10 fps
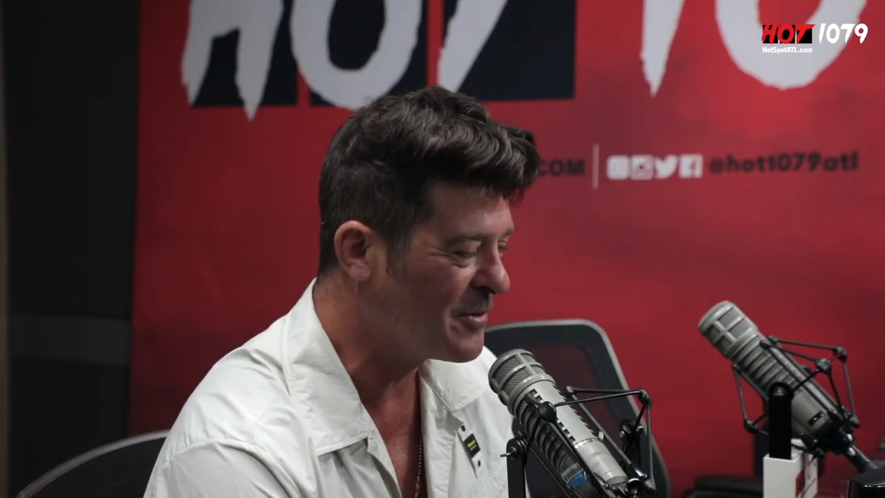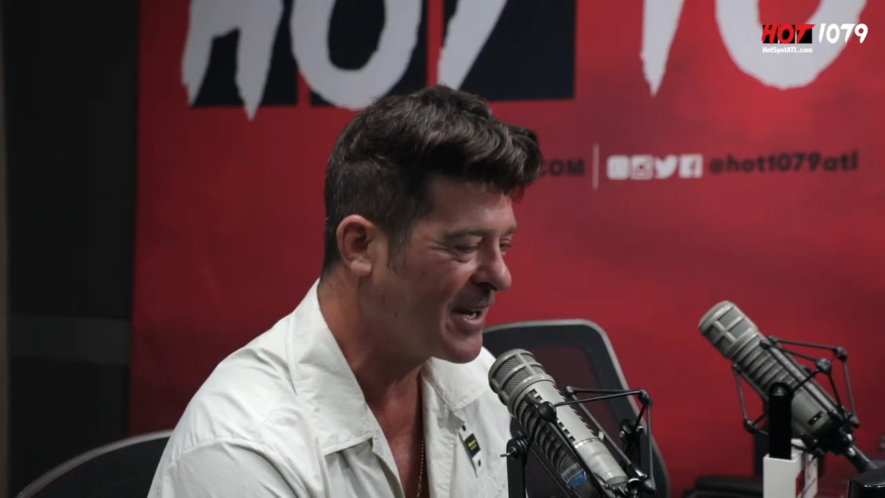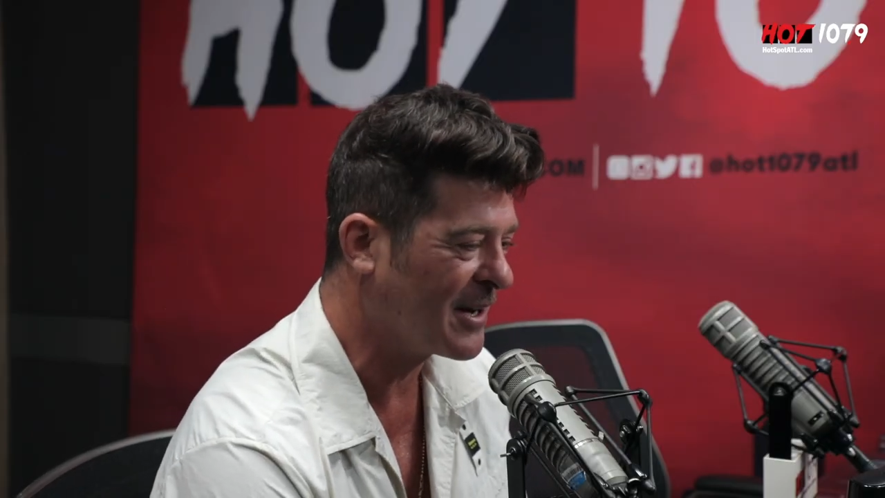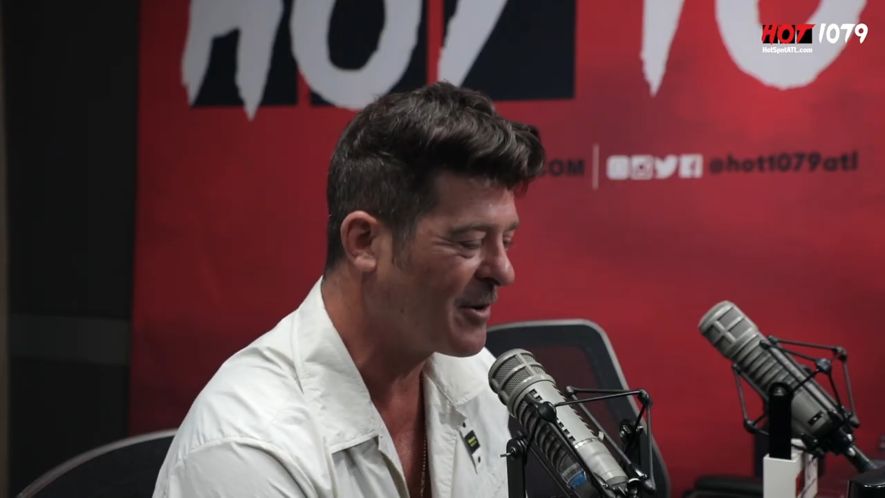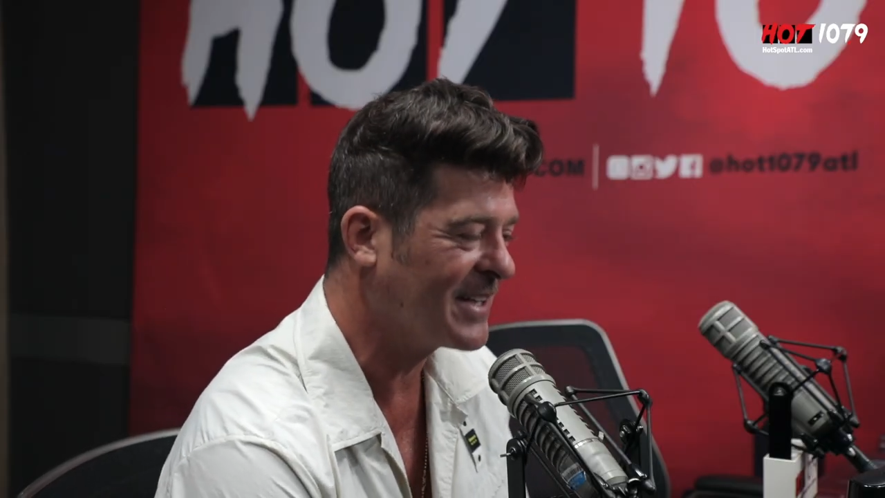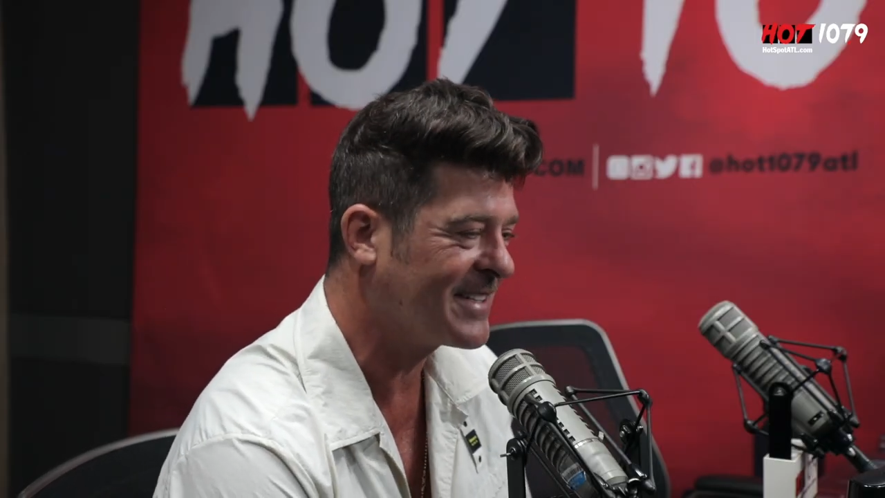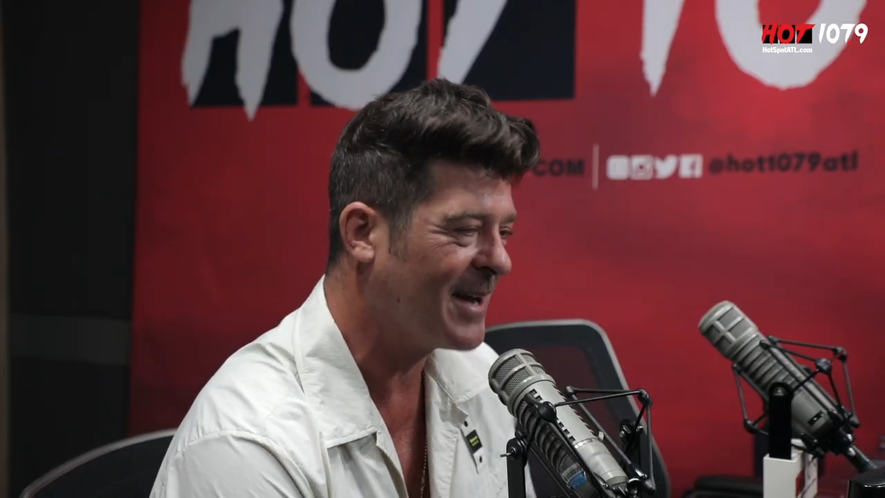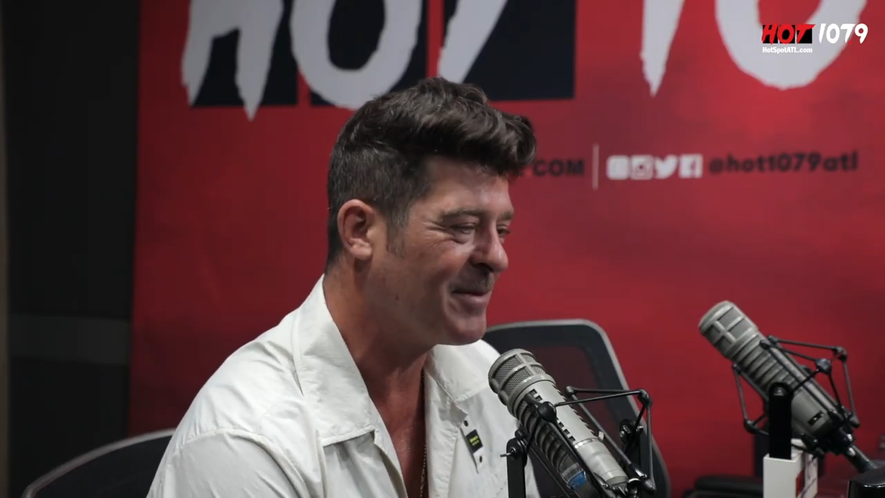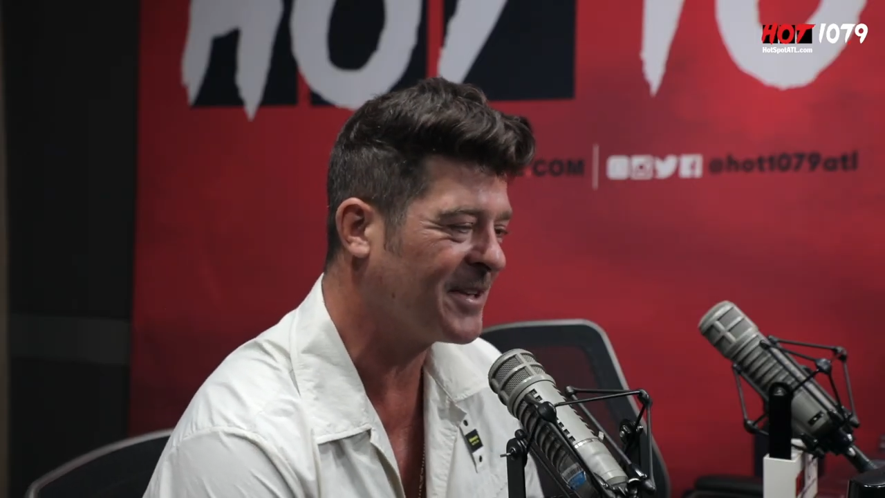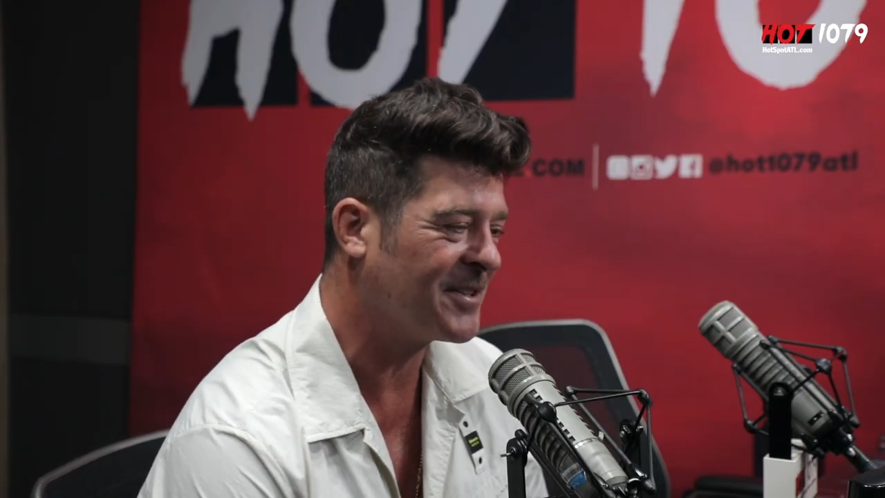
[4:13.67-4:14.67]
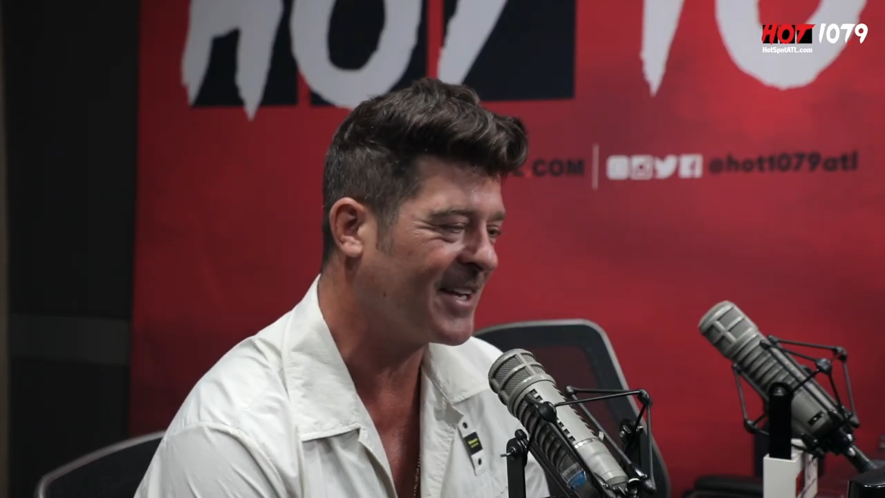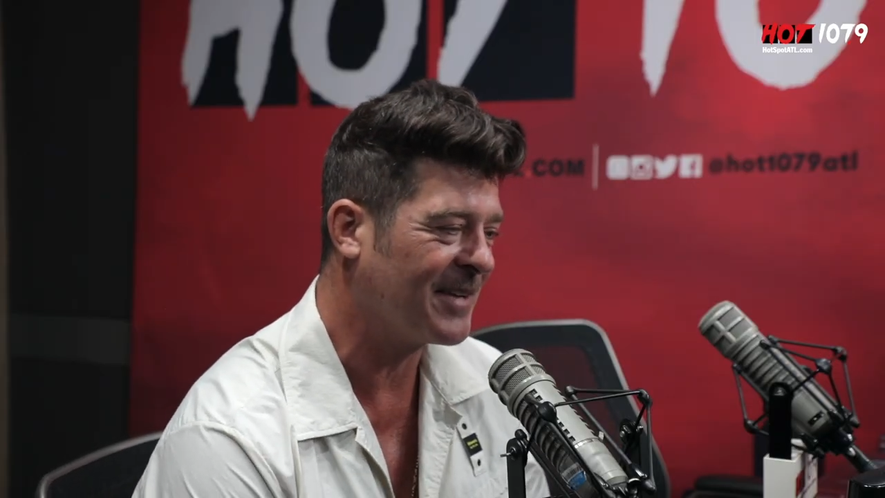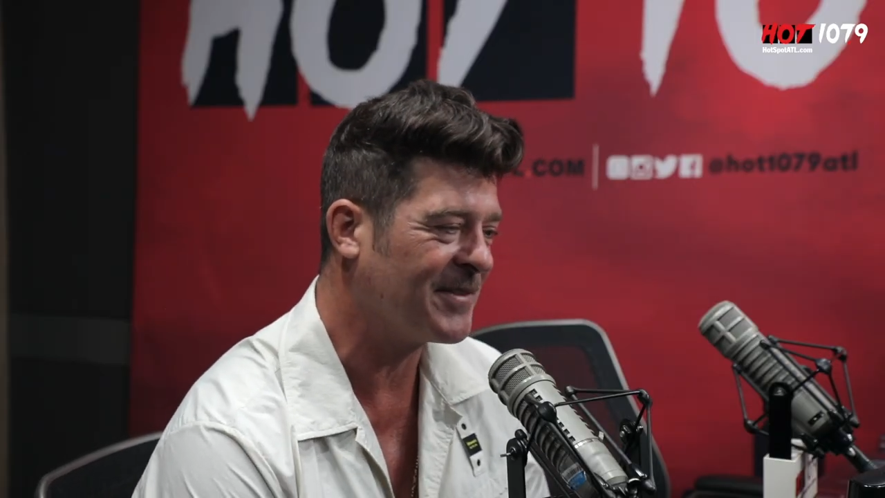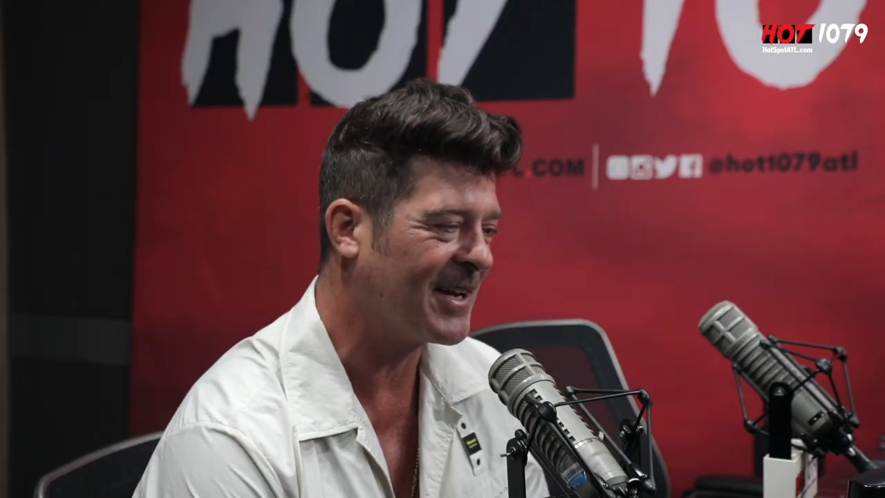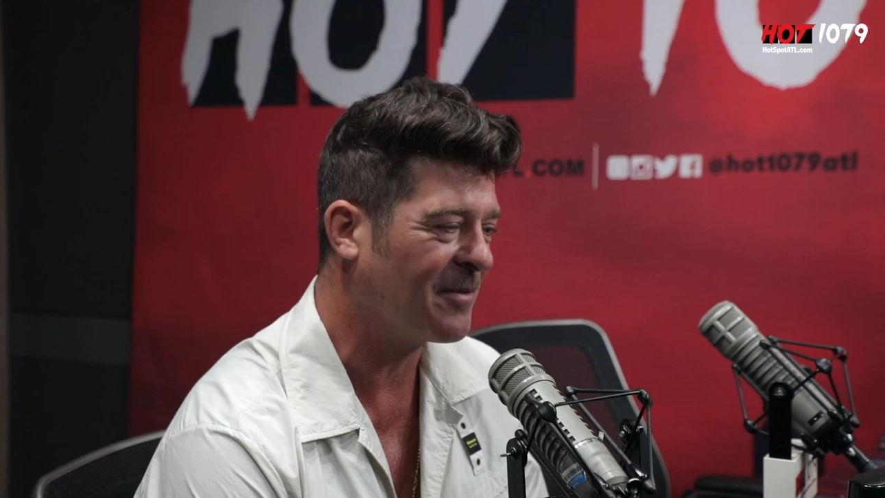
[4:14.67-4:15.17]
We had a great time yesterday giving